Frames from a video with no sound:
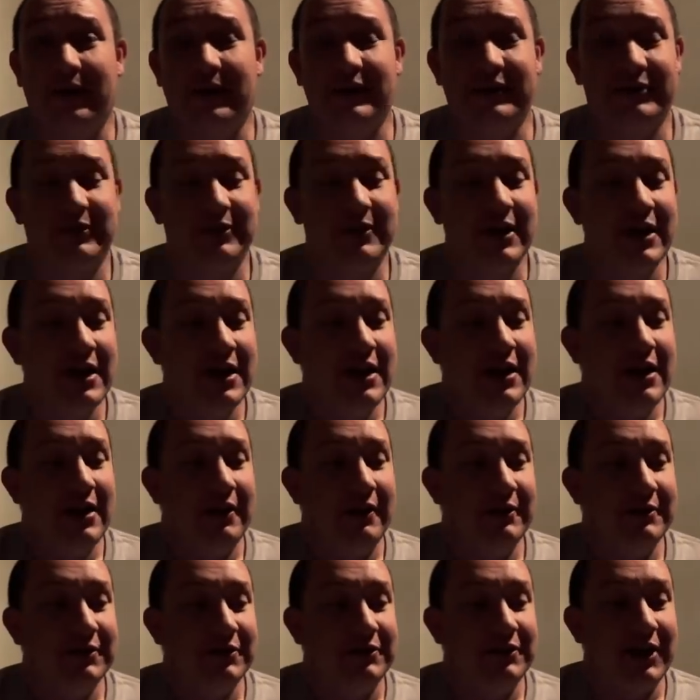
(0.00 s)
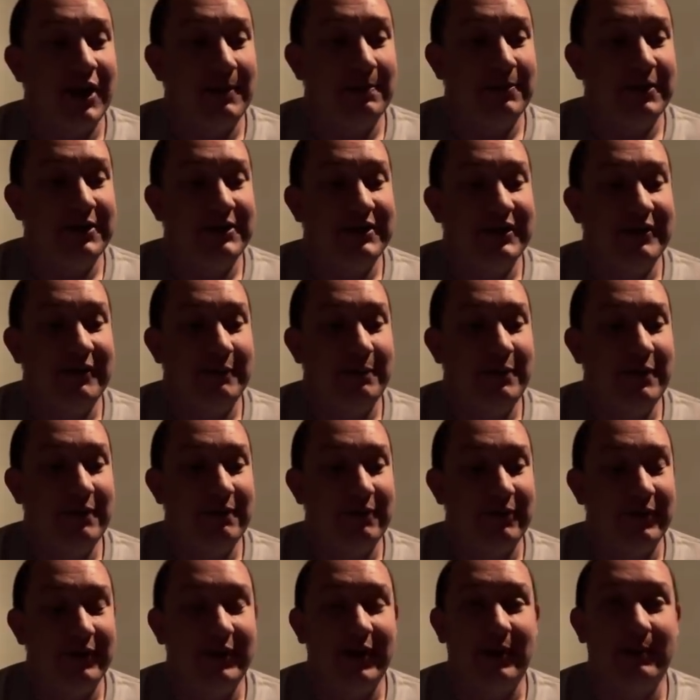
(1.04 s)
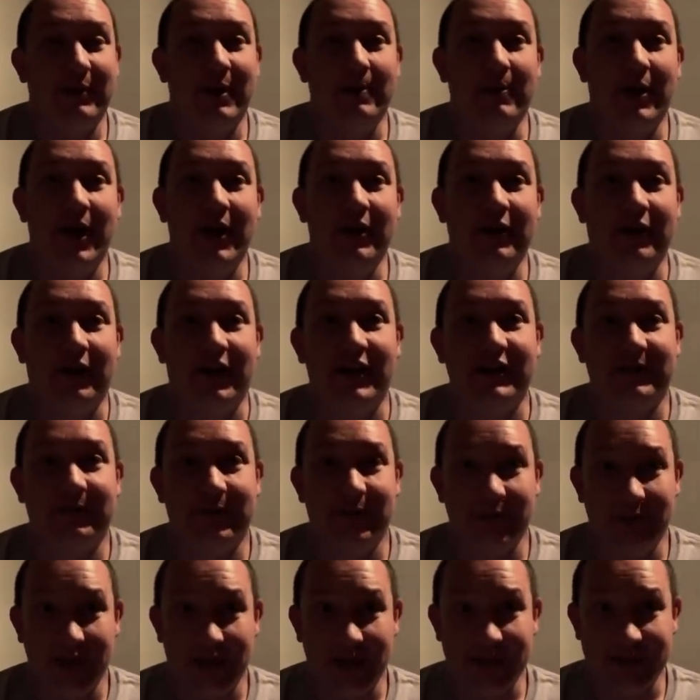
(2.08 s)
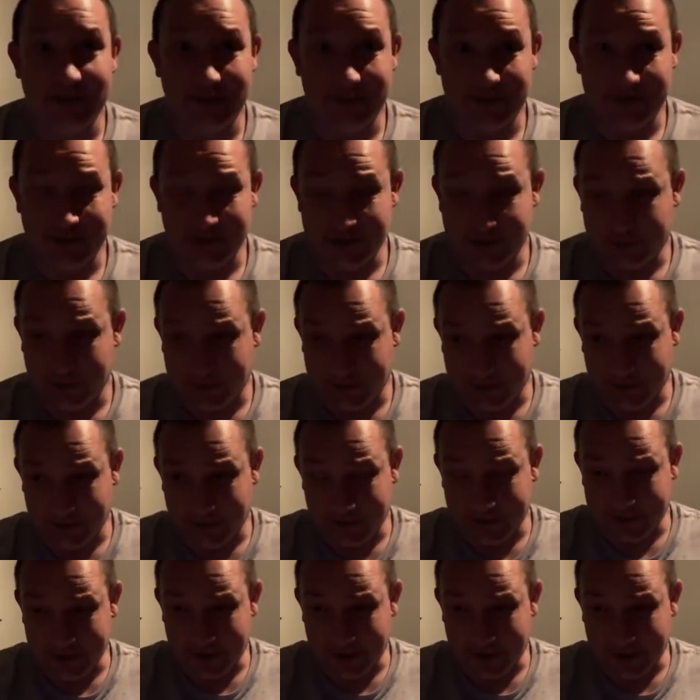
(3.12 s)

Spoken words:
These are topics that have been really on my mind the last few days, ever since we started